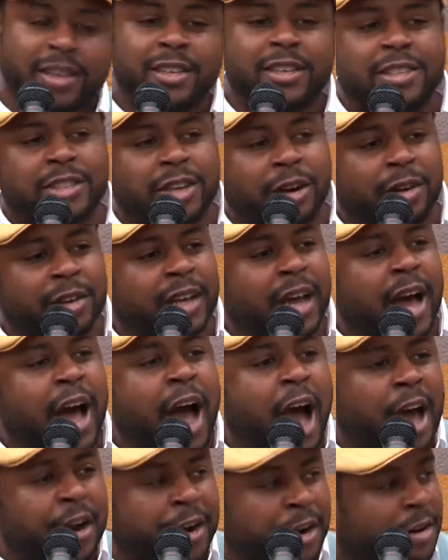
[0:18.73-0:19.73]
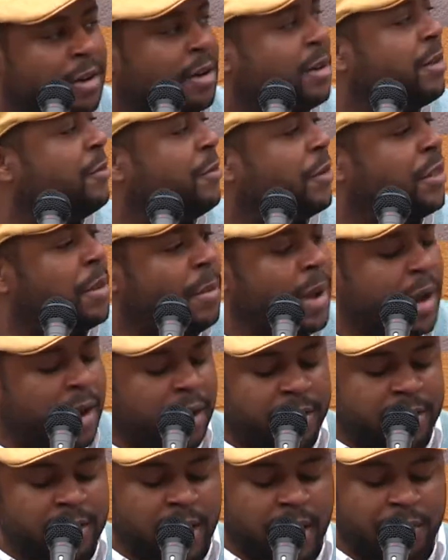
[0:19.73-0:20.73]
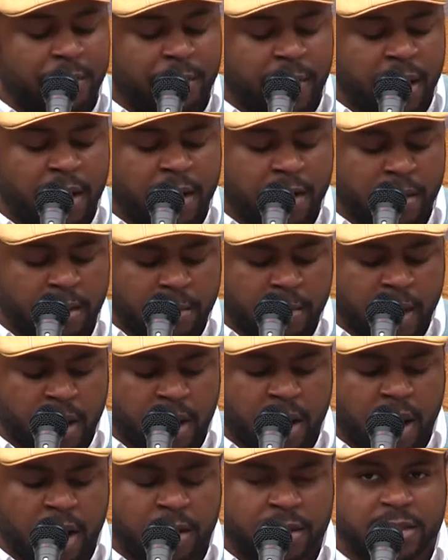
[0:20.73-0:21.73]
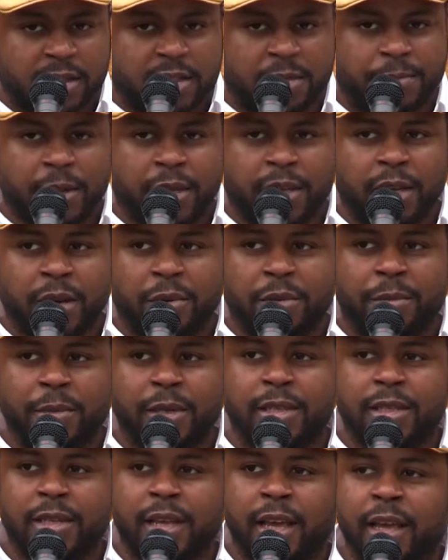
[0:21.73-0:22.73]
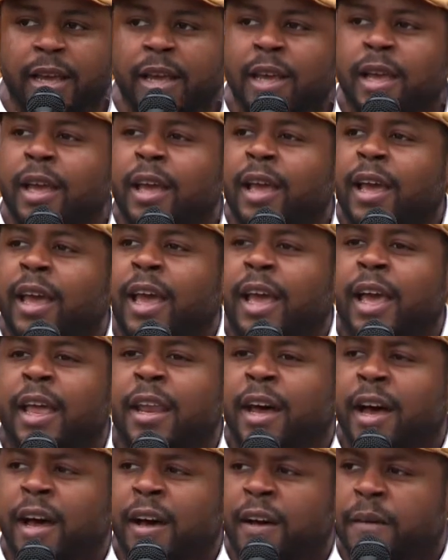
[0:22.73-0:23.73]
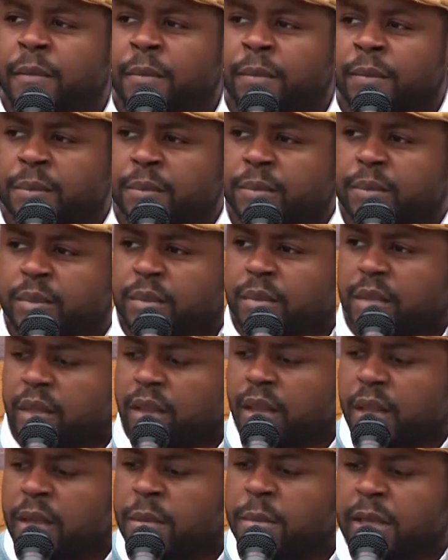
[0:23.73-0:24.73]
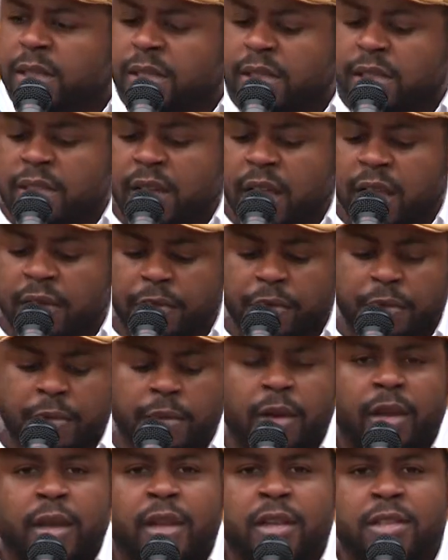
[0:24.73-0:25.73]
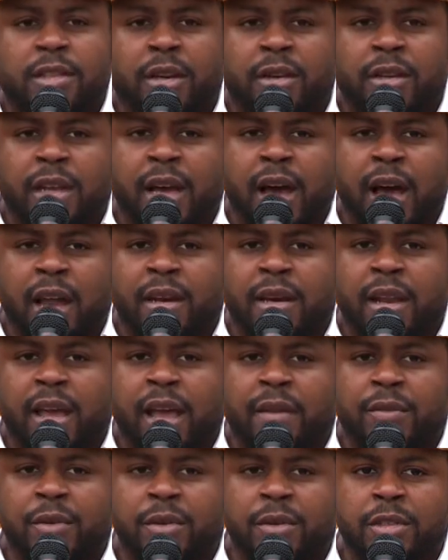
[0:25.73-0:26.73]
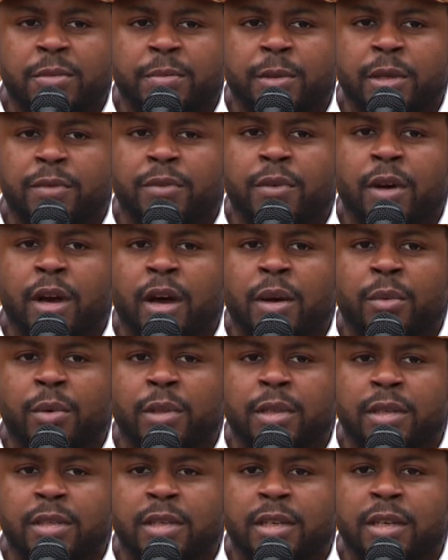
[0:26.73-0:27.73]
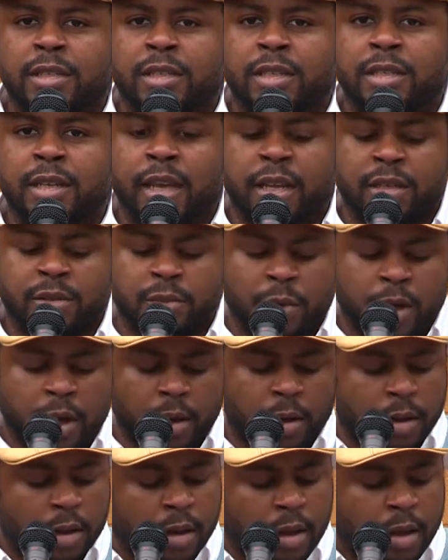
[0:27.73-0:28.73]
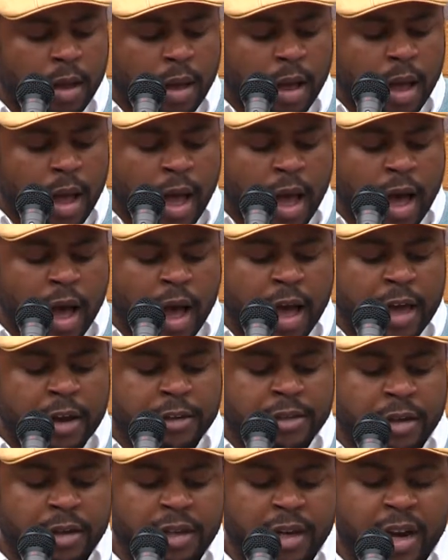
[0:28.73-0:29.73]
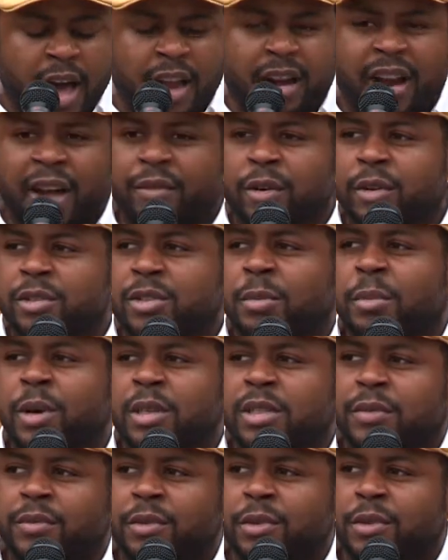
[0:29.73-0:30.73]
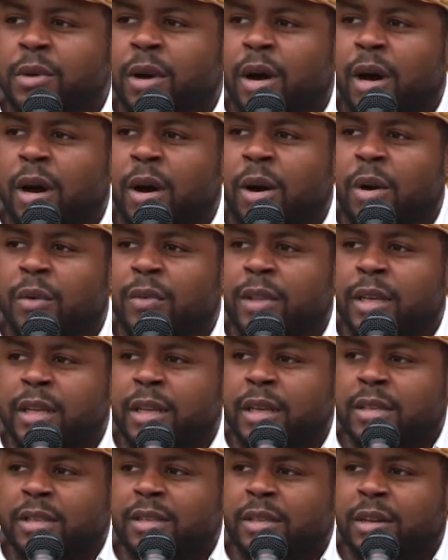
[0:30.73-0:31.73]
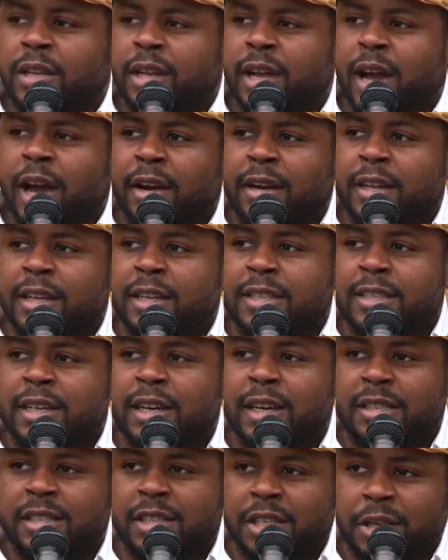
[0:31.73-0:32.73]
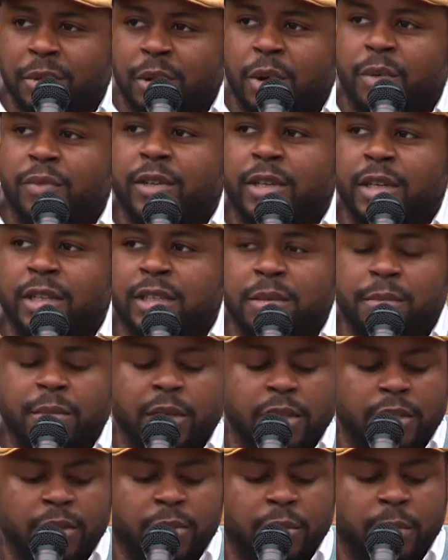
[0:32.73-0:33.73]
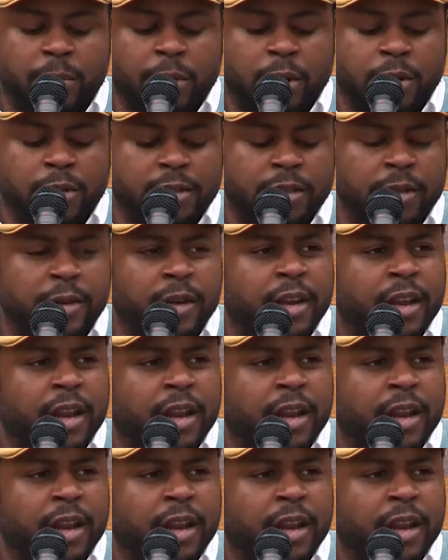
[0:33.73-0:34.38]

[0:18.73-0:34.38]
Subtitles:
certainly an honor for the mayor to have the Mayor Artist to speak here with me today. And Mrs. Sullivan, certainly an honor to have you to speak with us here today as well. And certainly an honor, I've heard so much of you over the years, certainly an honor to get to see you and hopefully get to meet you in person.